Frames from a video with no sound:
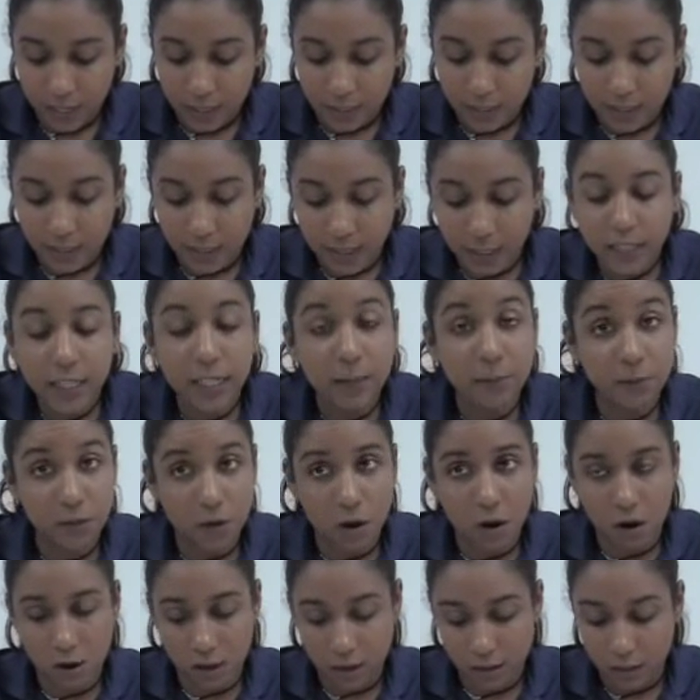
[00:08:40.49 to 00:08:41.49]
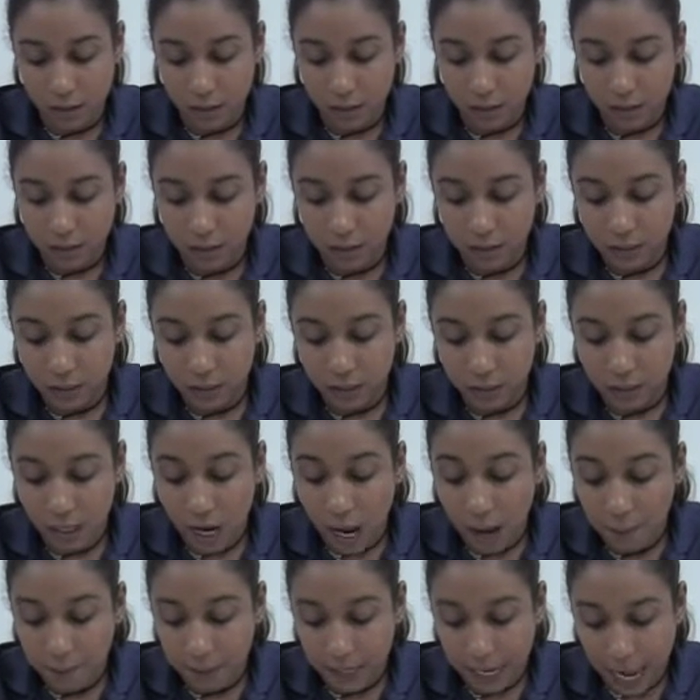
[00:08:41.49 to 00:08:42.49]
The synonyms are
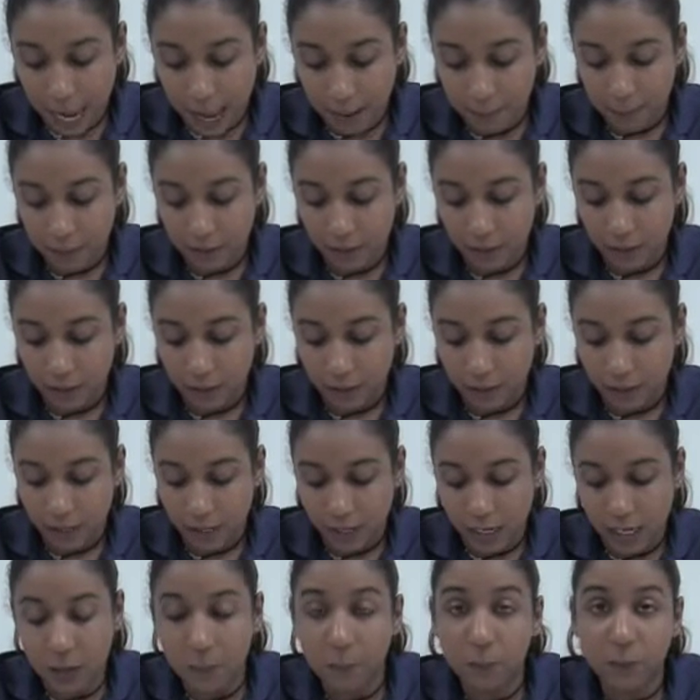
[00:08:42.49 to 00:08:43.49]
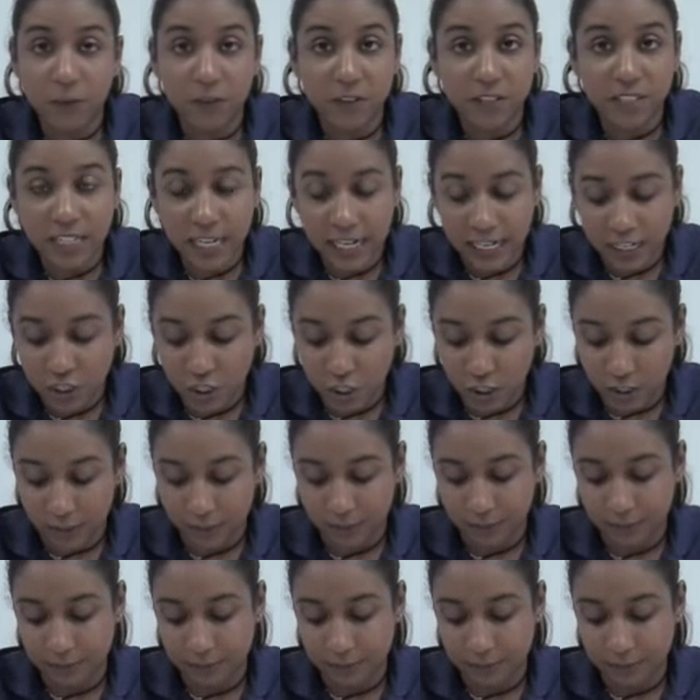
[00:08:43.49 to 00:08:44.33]
stopgap, improvisation.